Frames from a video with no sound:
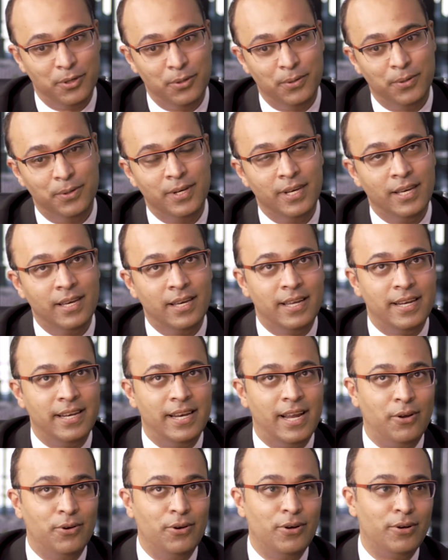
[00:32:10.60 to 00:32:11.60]
do.
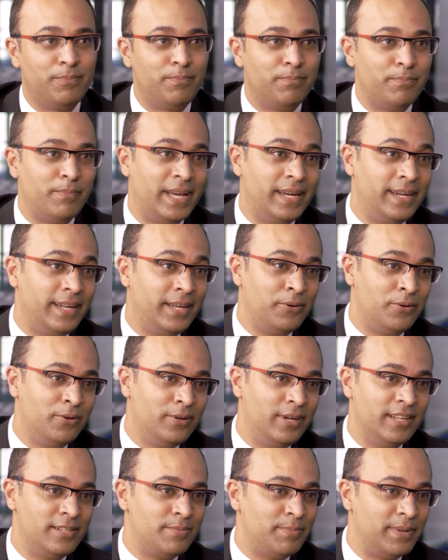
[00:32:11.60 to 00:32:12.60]
Now, not many
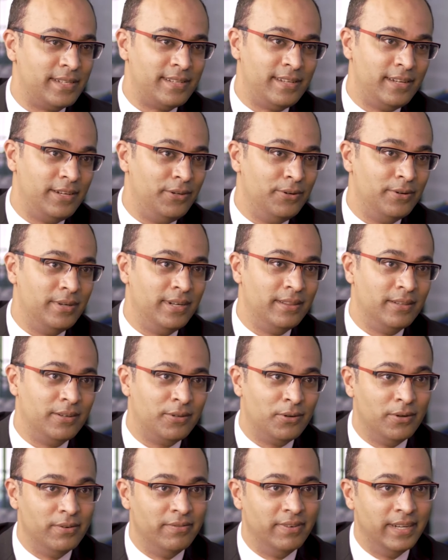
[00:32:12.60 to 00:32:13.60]
could, especially during the
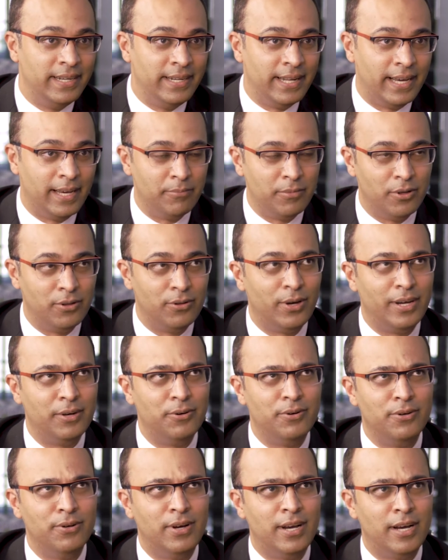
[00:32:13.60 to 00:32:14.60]
COVID time, although I
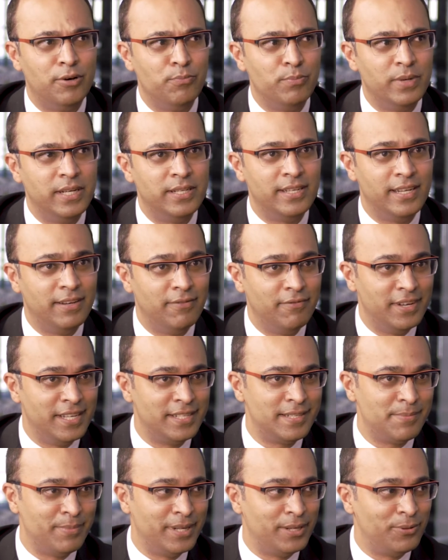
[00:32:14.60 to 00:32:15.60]
don't know how much
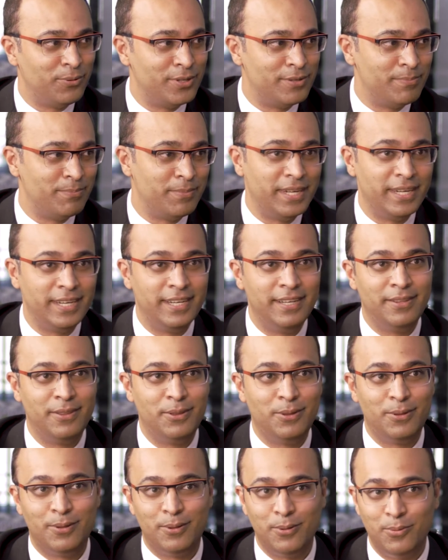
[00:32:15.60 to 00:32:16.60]
investment was made
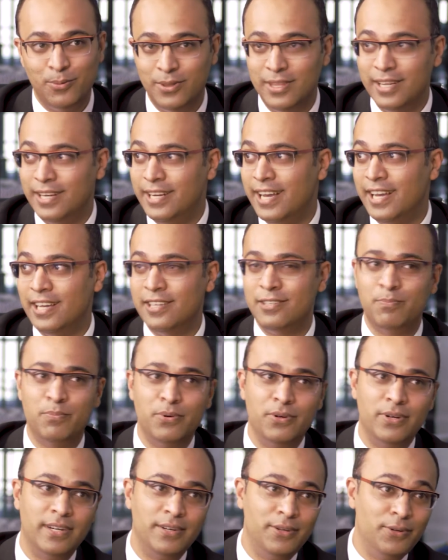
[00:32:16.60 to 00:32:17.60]
through the
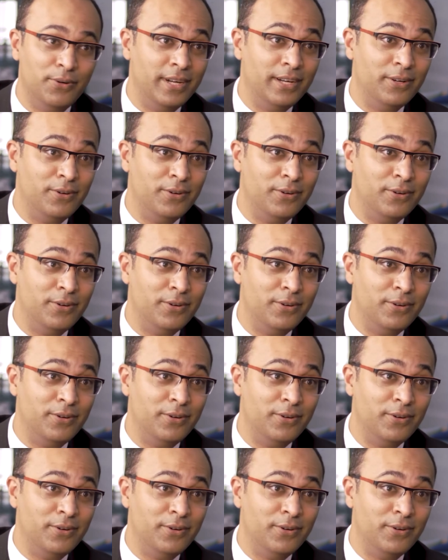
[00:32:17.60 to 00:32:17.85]
diaspora during